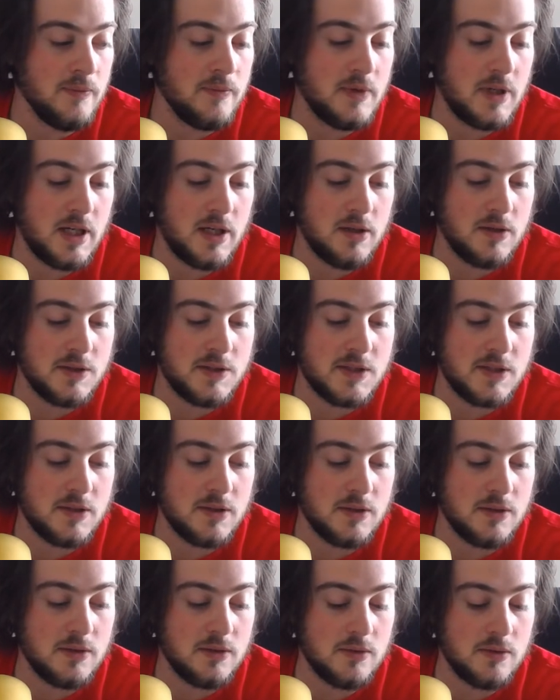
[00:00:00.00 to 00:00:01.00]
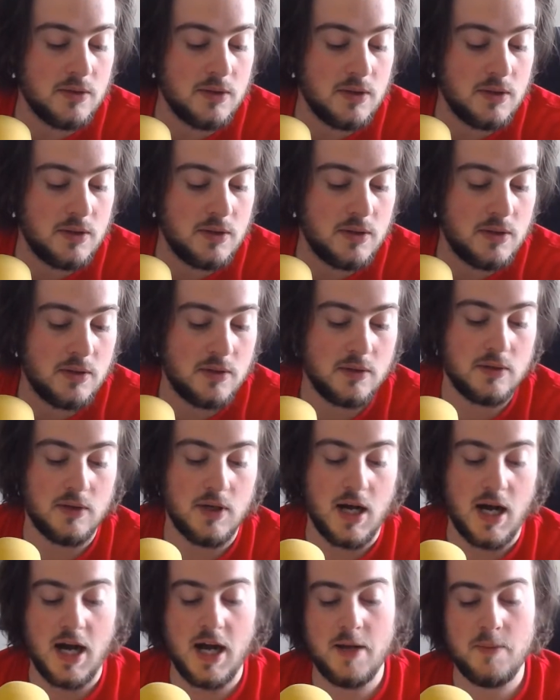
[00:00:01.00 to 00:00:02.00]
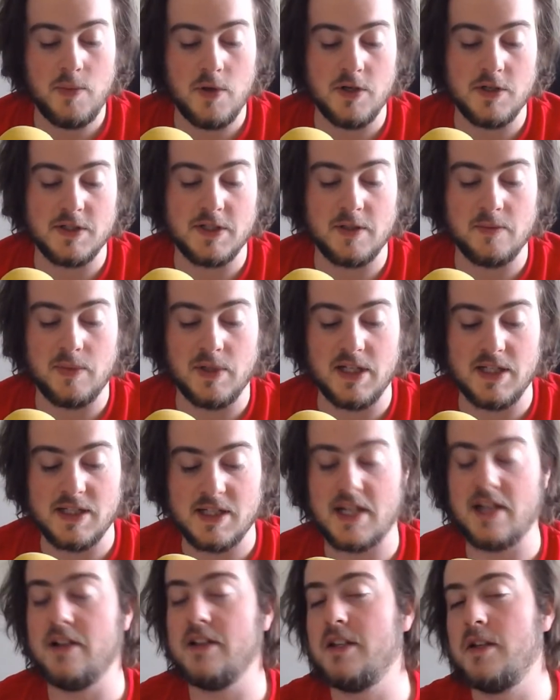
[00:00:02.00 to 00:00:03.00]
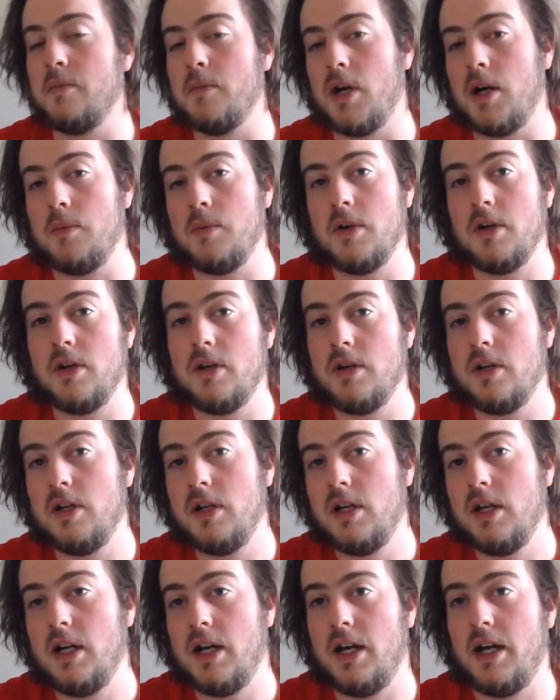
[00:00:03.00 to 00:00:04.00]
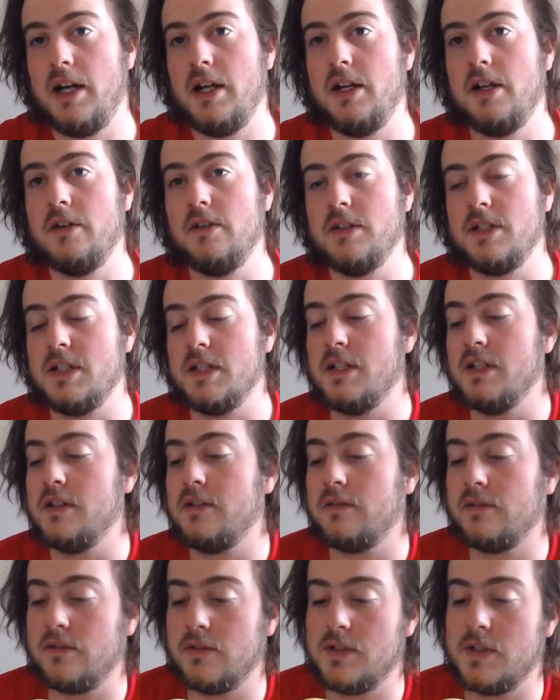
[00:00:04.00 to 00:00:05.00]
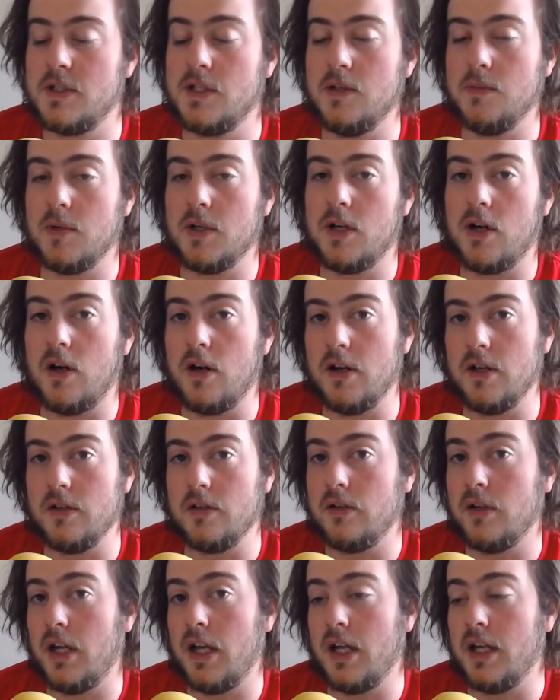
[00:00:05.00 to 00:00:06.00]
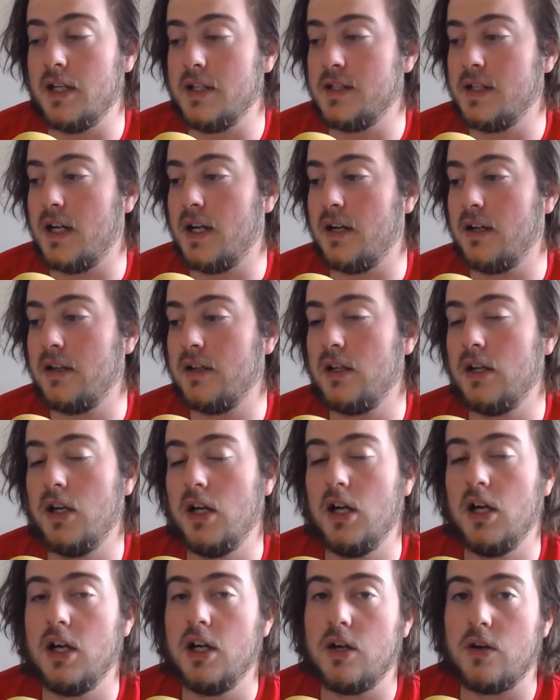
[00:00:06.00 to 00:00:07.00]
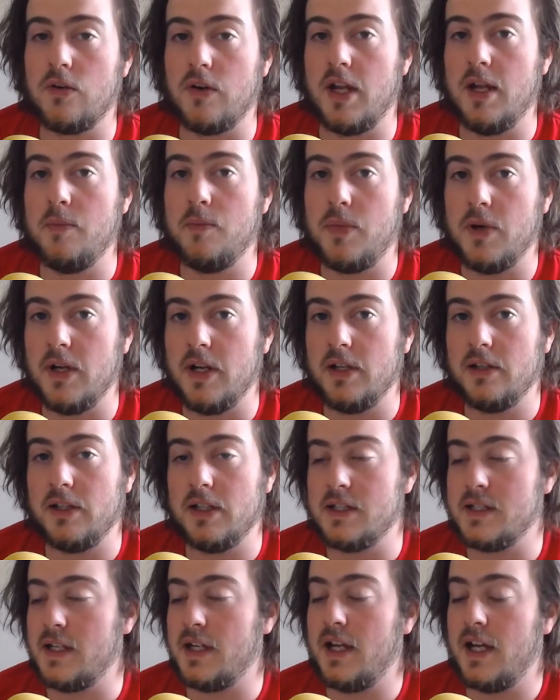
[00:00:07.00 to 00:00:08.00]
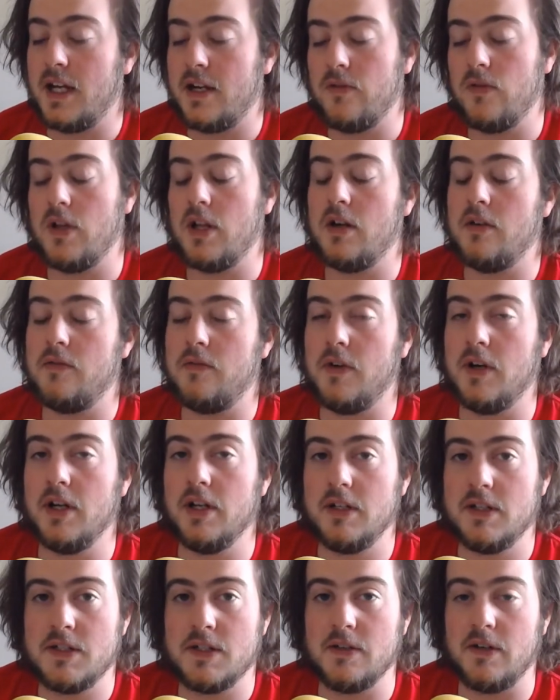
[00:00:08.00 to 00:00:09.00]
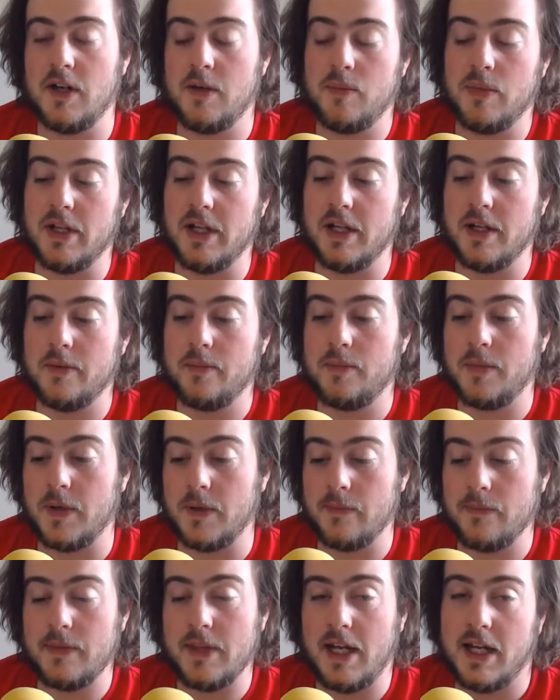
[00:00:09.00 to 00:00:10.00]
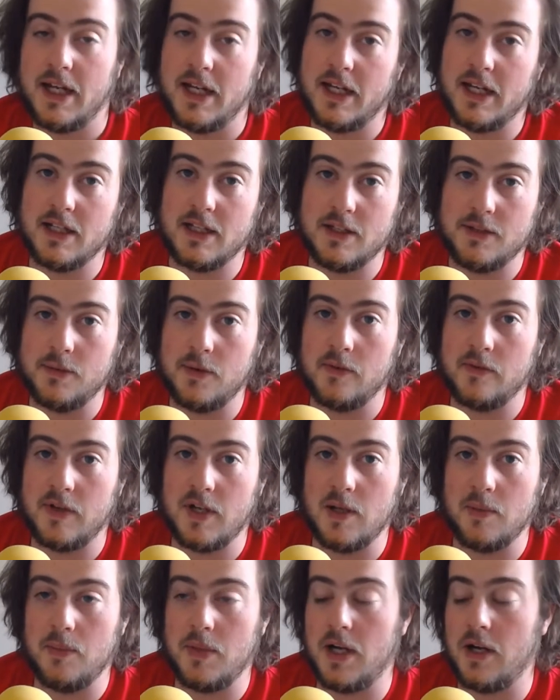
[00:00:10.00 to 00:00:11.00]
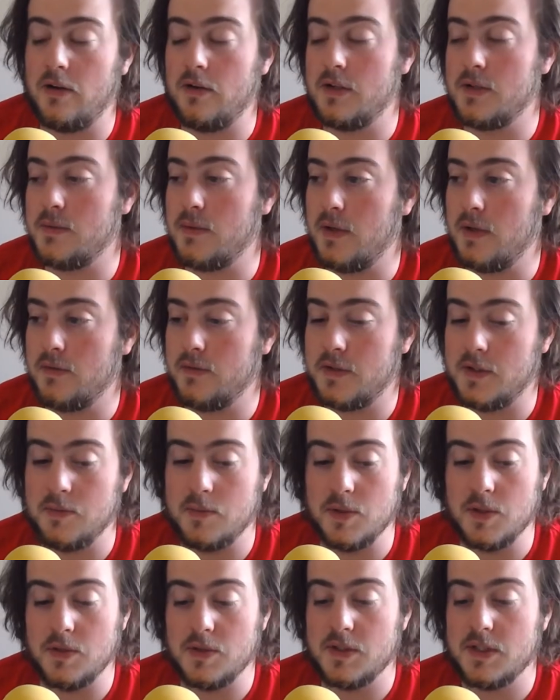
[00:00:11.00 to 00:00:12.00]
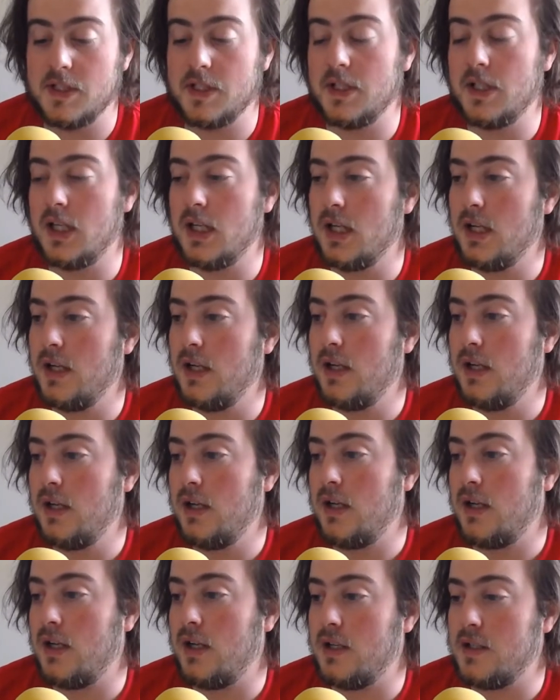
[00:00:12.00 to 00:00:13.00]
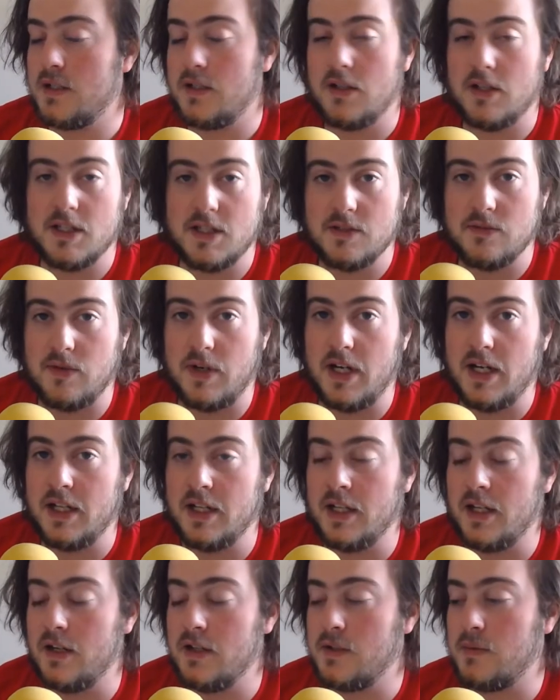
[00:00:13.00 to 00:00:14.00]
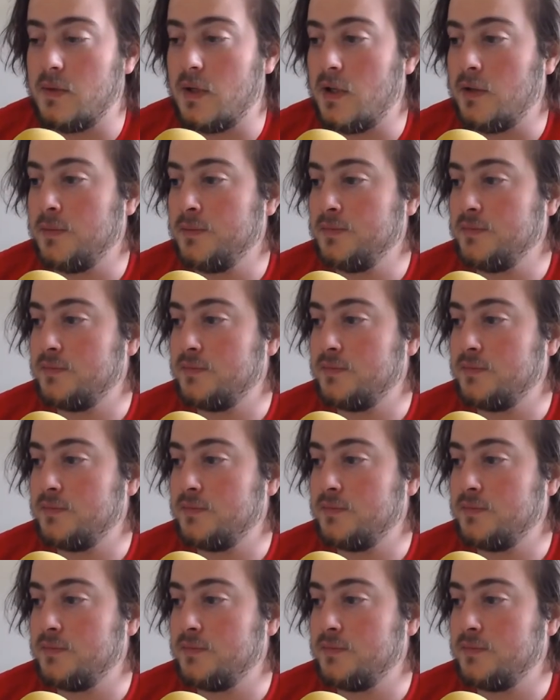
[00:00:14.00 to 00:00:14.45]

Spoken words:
I personally play Skeleton Bomber. I know it's a stupid card and is not great, but it's a heck of a lot of fun, so I play it. But I can get the 12k power as well to boost. So this is right in there as well.